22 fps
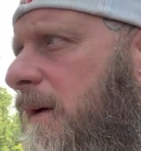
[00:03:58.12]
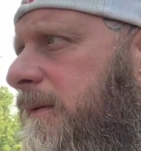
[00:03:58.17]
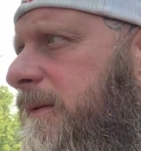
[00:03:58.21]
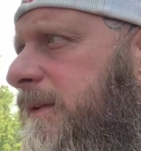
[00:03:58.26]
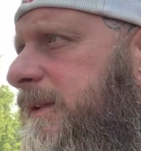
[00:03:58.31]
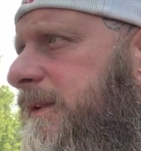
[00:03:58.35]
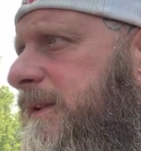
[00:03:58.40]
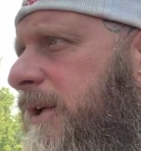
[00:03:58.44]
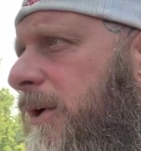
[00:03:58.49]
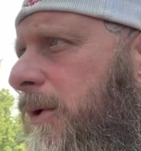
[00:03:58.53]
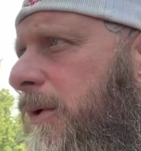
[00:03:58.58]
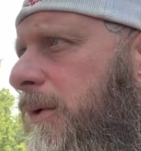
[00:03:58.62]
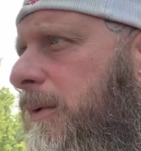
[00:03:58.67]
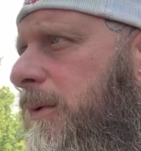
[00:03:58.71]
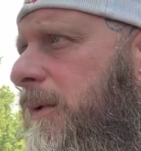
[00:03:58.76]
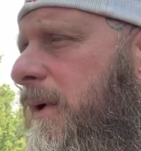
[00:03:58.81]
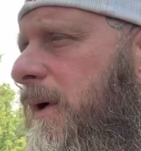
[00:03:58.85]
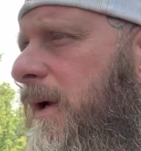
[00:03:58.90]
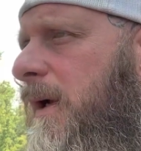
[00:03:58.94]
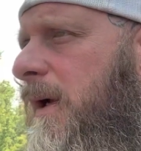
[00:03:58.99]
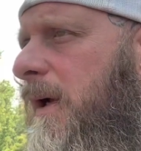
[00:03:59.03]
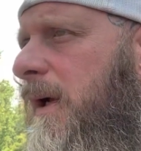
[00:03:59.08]
So
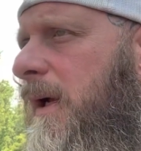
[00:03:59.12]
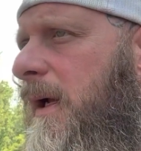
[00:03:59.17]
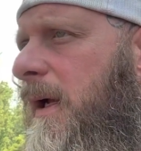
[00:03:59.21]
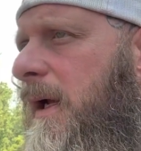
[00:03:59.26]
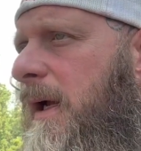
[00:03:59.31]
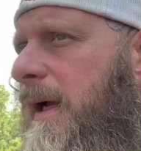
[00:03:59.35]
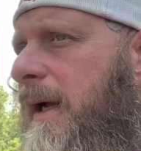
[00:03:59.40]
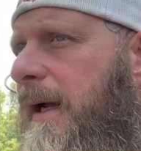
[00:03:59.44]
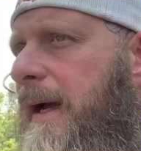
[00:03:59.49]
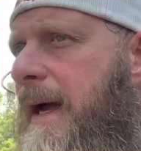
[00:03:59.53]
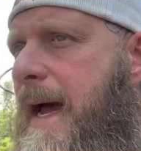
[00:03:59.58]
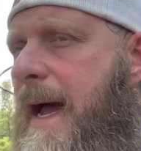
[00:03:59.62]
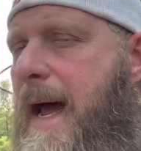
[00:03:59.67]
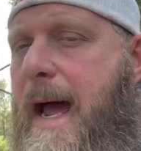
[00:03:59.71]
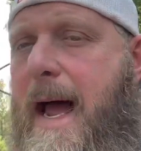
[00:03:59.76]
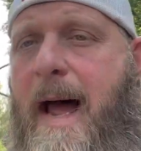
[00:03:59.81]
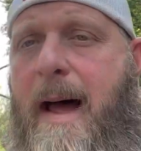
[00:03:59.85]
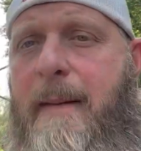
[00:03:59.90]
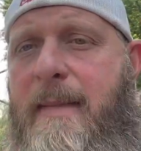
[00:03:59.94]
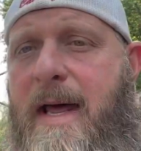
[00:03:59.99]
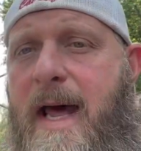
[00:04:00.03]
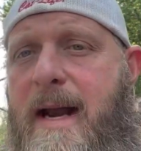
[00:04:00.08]

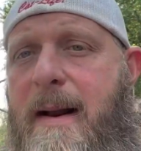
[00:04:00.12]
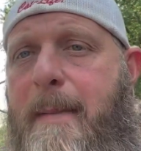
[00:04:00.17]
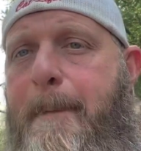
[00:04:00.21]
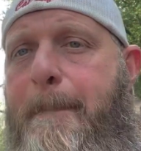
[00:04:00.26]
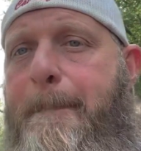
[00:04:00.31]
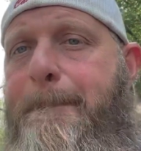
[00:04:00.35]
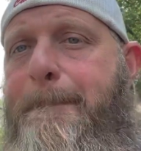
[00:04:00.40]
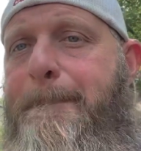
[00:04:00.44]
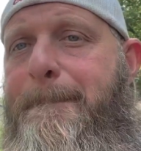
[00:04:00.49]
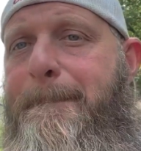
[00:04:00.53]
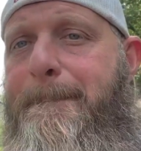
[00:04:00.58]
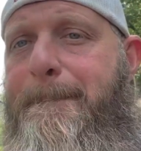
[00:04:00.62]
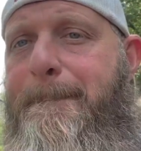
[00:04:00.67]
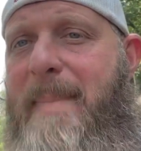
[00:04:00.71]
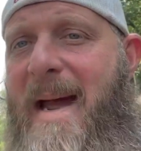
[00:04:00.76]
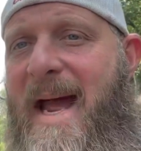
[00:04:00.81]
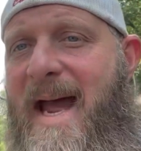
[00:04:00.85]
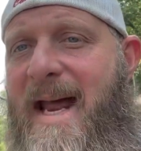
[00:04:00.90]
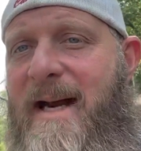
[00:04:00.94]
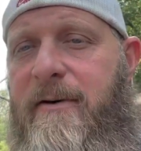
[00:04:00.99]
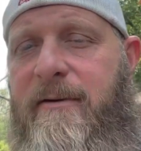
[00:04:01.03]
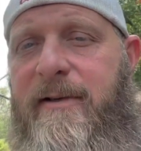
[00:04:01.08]
I'm not a
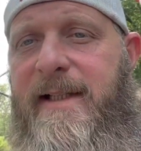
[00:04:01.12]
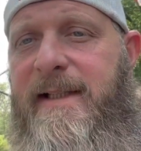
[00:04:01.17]
battery